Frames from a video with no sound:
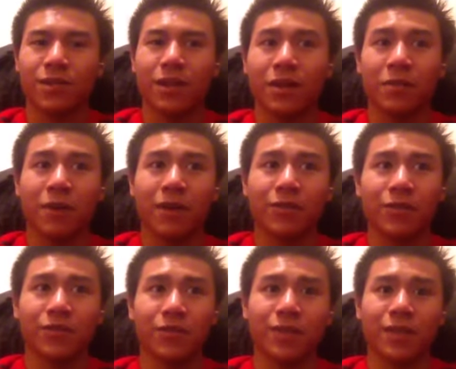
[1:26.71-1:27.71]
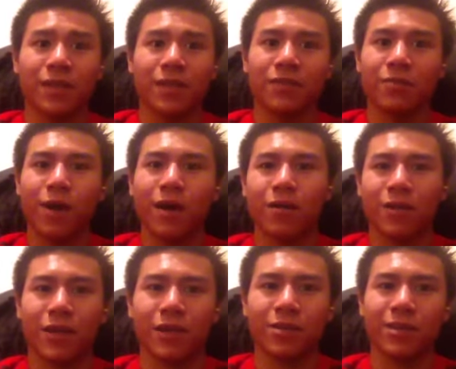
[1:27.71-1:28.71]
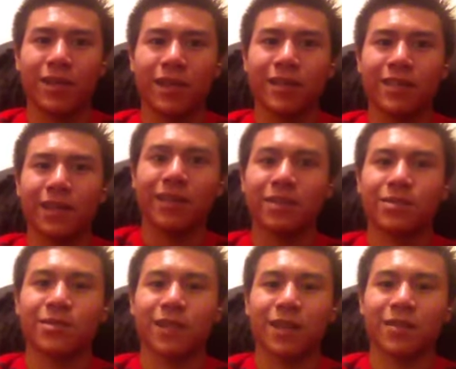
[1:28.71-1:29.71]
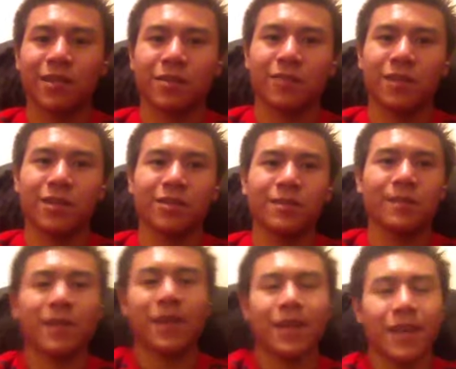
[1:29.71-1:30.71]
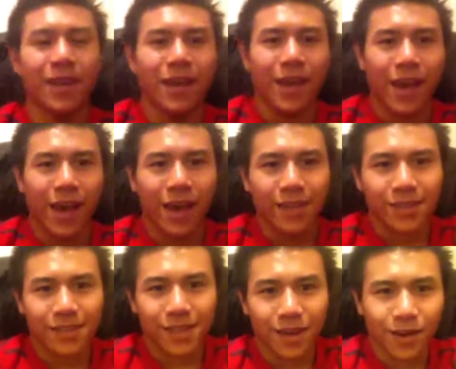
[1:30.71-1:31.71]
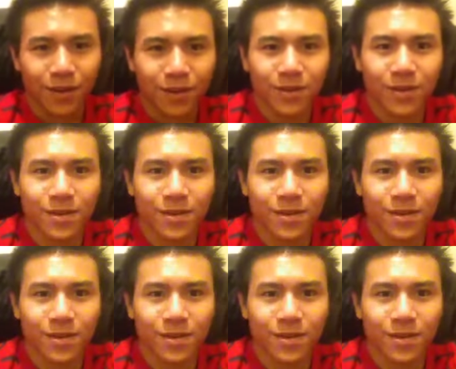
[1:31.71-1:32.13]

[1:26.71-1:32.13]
have microphones working while you get excited to type a video. And so,